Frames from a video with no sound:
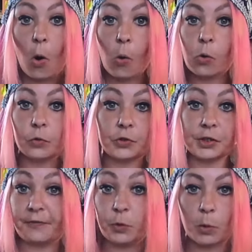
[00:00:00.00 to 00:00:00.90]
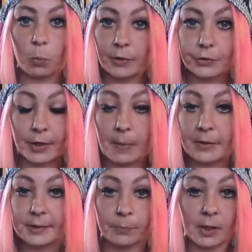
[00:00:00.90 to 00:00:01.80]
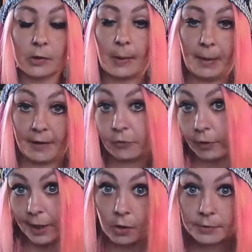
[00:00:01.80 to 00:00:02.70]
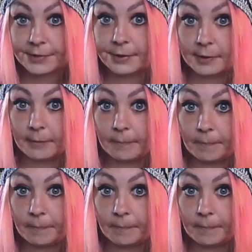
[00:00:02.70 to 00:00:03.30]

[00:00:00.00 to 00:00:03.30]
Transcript: or just if you were wondering about something and I may have already answered it.